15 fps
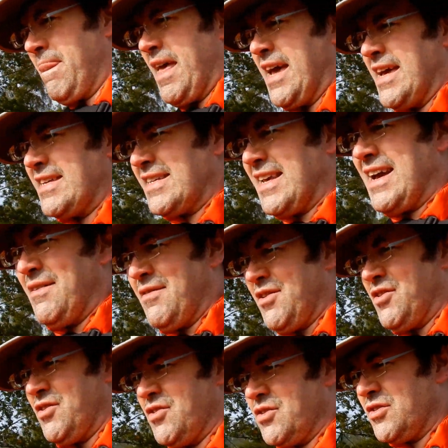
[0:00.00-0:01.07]
Hayes
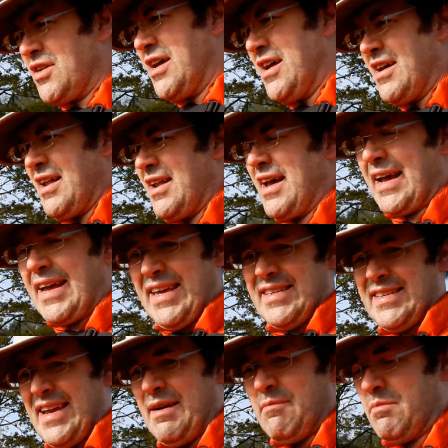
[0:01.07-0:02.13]
Outdoors, I like
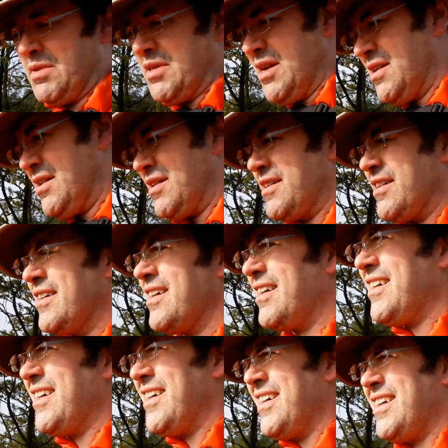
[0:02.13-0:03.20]
his camps.
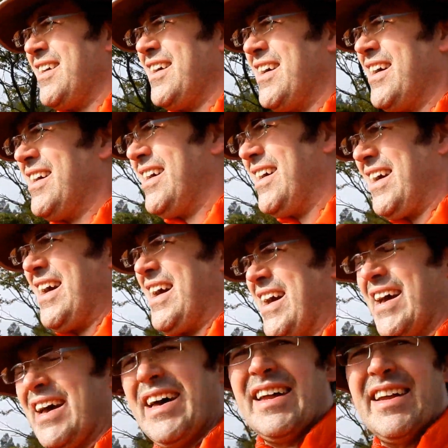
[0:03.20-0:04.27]

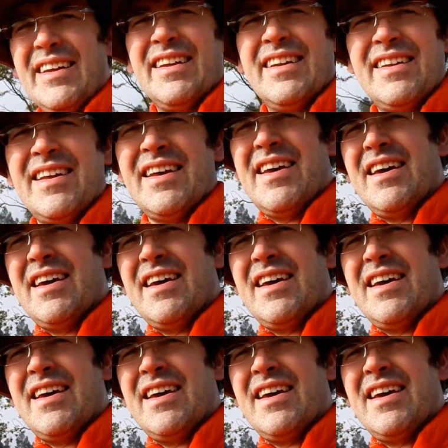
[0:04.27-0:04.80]
And